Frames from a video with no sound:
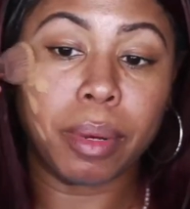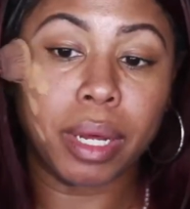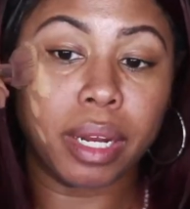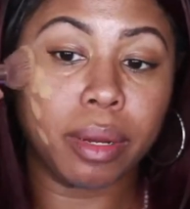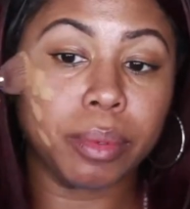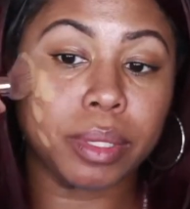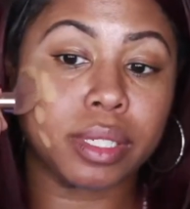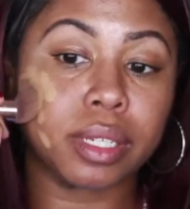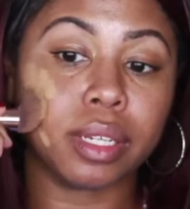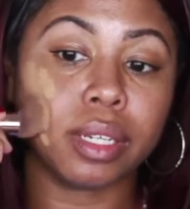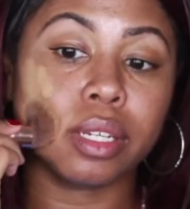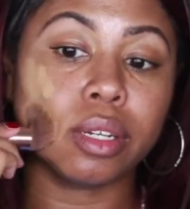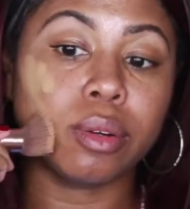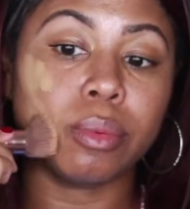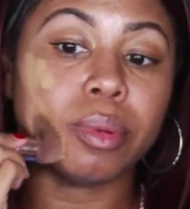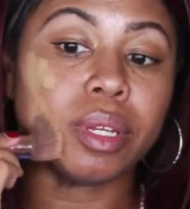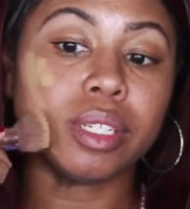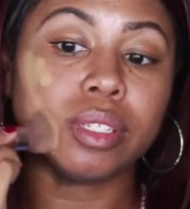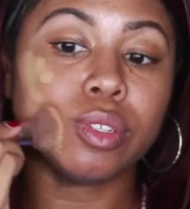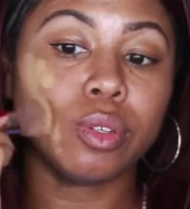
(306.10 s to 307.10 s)
but it was a little
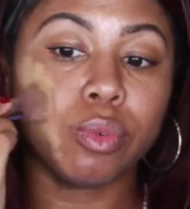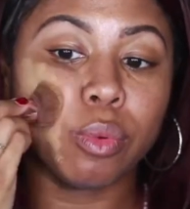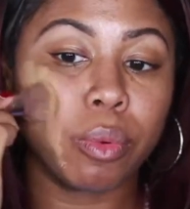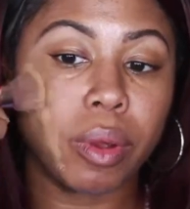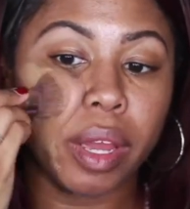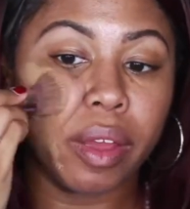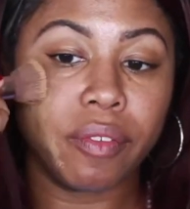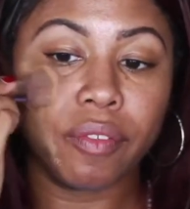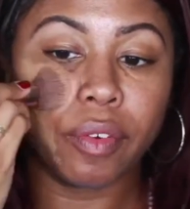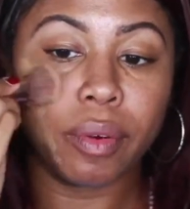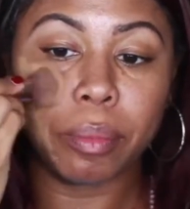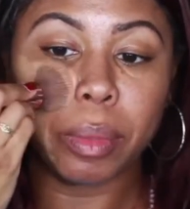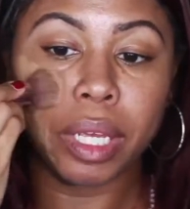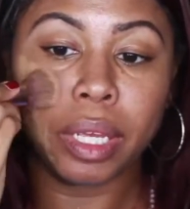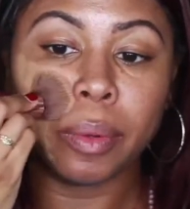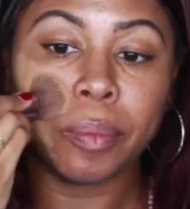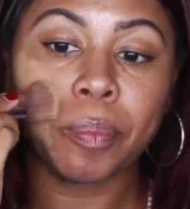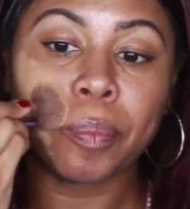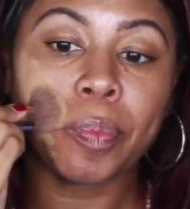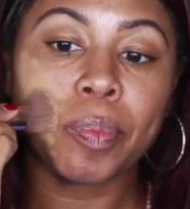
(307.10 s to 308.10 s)
bit too red for
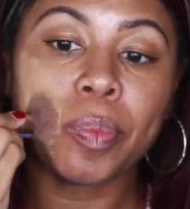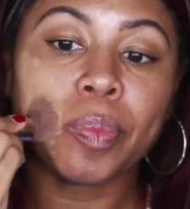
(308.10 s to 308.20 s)
me.